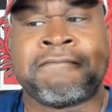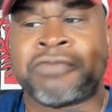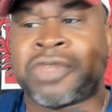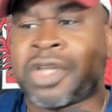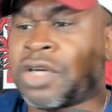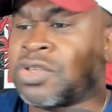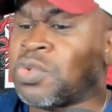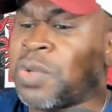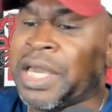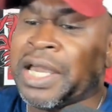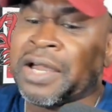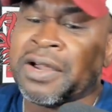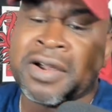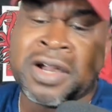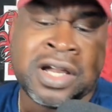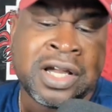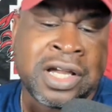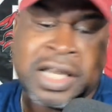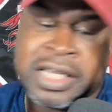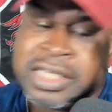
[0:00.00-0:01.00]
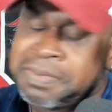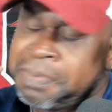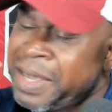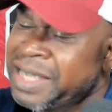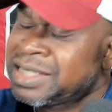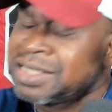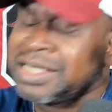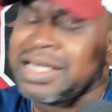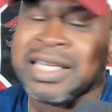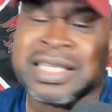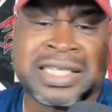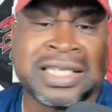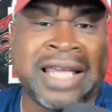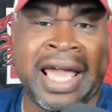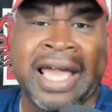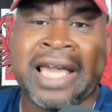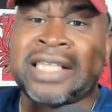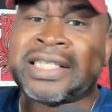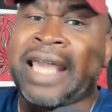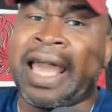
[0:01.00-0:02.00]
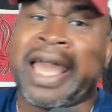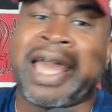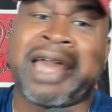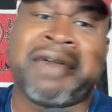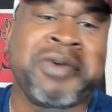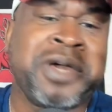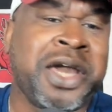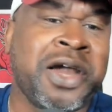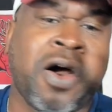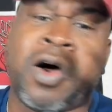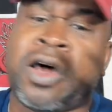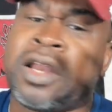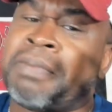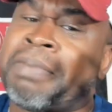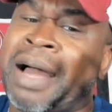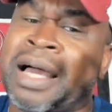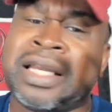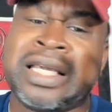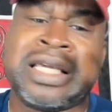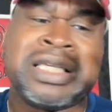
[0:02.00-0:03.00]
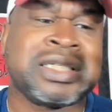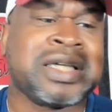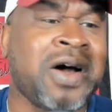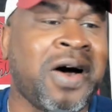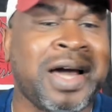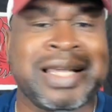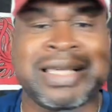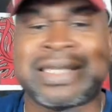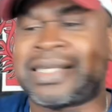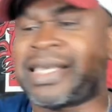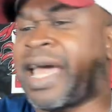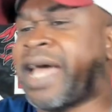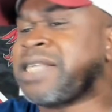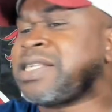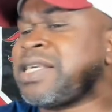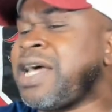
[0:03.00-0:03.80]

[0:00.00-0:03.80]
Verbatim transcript: Because we hear, especially in today's game, we hear all about these gaudy stats.